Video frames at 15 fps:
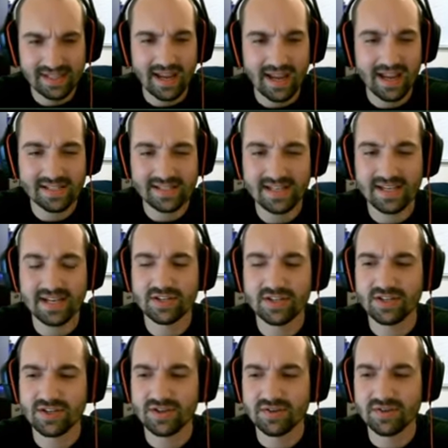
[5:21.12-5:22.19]
AC
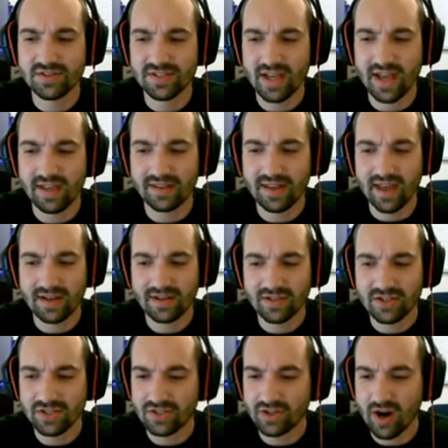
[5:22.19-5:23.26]
issues, and then
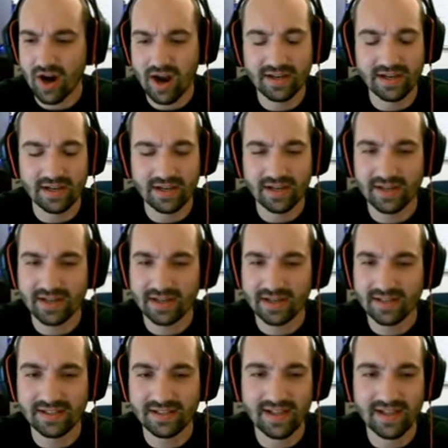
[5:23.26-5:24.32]
just trying
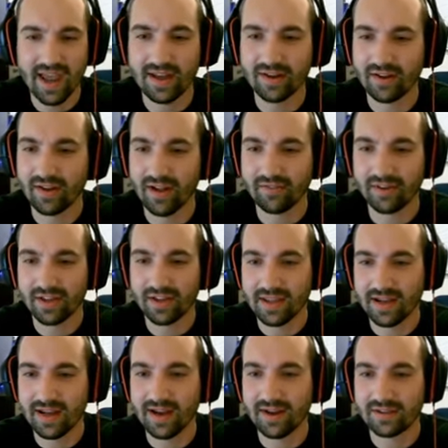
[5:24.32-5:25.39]
to handle
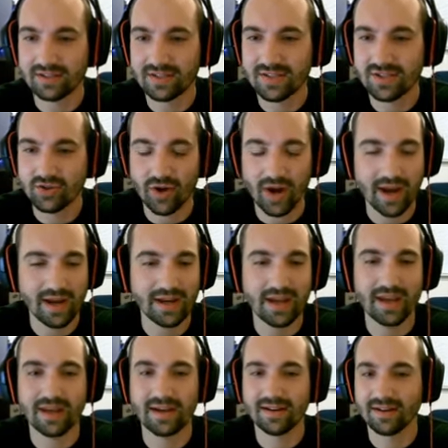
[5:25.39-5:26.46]
everything else,
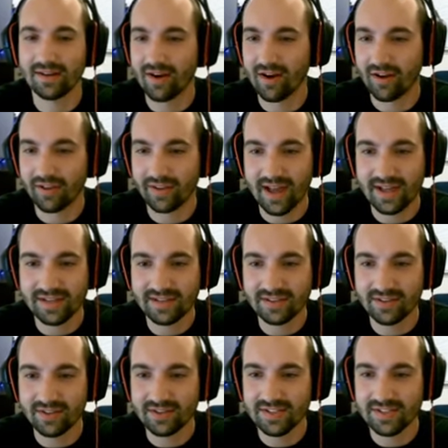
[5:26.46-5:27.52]
training, all
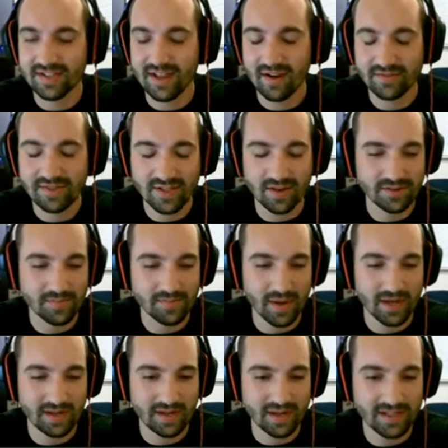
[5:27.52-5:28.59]
that good stuff. So
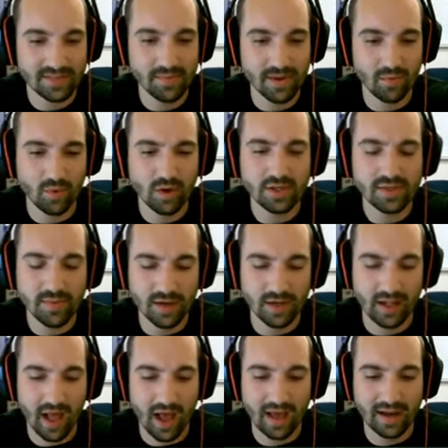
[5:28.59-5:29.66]
work's been a
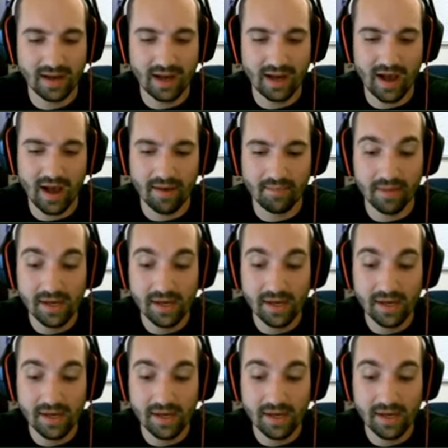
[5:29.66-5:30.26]
lot.